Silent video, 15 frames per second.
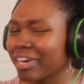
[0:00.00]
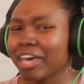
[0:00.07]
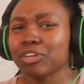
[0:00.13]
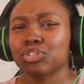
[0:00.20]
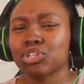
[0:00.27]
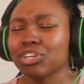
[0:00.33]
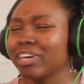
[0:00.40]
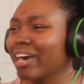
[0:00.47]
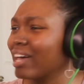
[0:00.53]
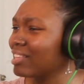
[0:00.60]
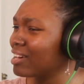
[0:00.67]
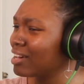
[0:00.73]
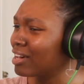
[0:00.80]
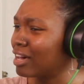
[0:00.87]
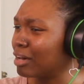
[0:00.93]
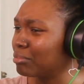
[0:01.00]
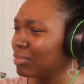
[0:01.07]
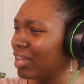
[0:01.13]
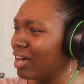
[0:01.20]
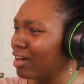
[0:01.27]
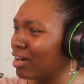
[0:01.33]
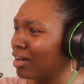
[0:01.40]
Look how she got
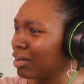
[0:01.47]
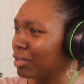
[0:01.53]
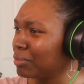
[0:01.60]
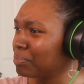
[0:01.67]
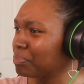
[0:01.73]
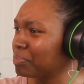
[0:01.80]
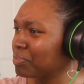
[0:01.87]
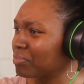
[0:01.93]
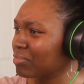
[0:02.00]
up. Look.